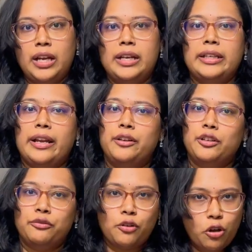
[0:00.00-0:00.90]
Attend your
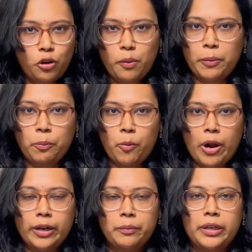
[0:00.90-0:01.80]
follow-up
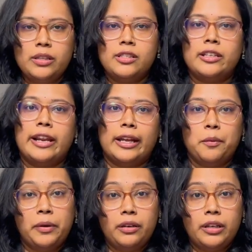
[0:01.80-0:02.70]
appointments,
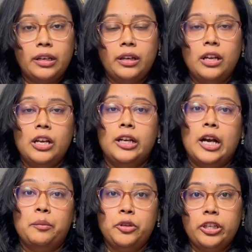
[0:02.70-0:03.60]
recommended
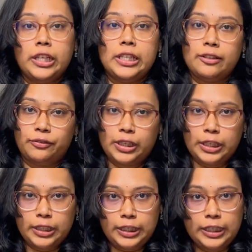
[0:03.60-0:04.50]
communicate if there
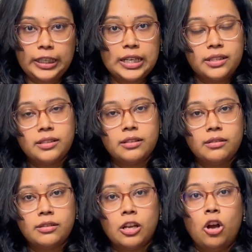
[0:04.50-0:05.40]
are any
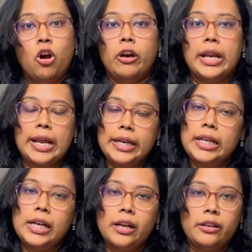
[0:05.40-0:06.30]
concerns or any
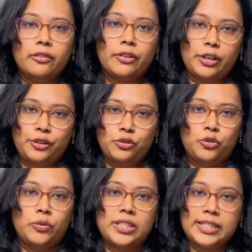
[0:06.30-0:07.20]
kind of
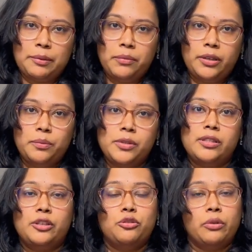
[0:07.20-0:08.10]
unusual symptoms that you